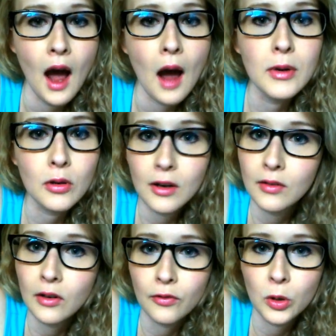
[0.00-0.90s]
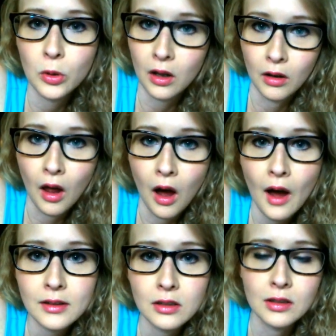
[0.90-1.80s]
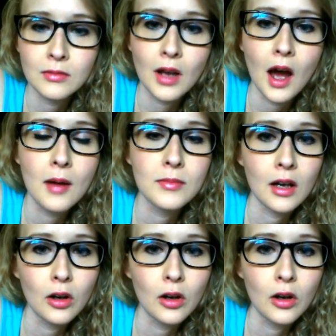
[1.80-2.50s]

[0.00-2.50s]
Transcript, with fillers: I've been craving fruit a lot, so sometimes